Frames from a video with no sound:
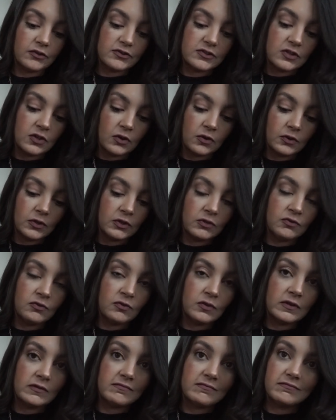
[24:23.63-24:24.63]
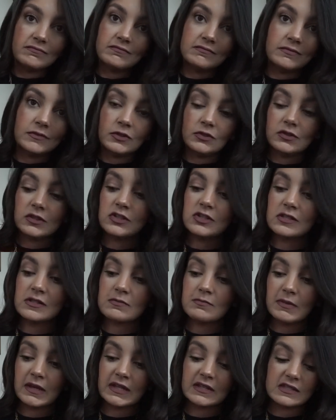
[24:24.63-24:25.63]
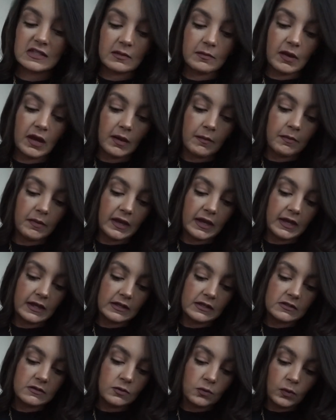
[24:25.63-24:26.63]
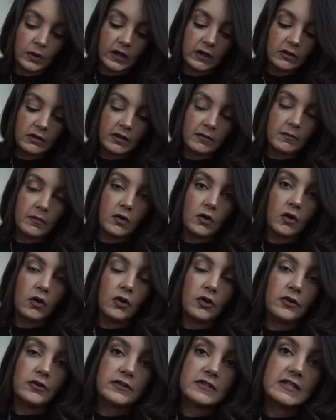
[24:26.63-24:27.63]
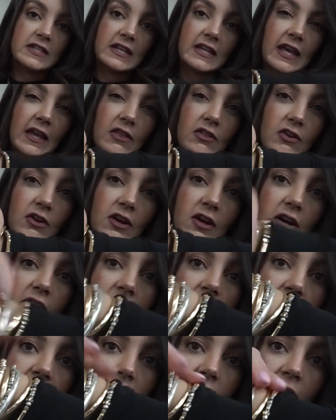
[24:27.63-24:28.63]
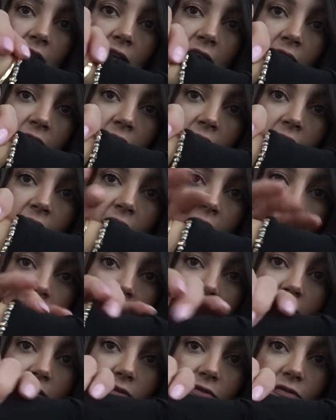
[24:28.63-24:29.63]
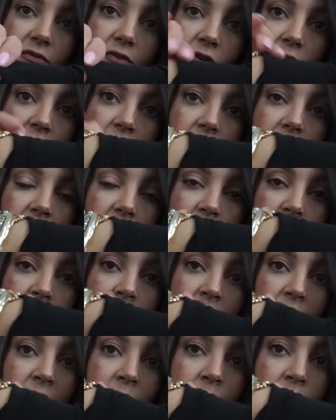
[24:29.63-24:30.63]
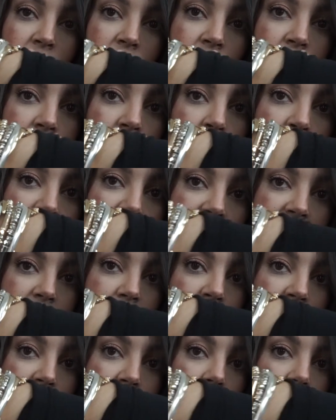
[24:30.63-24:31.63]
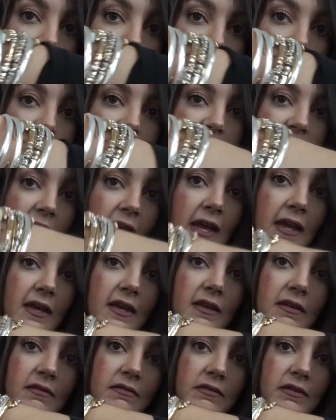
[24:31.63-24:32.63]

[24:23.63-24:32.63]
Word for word: So you, you could just mix them up and wear them all together for a really beautiful mixed metal arm stack.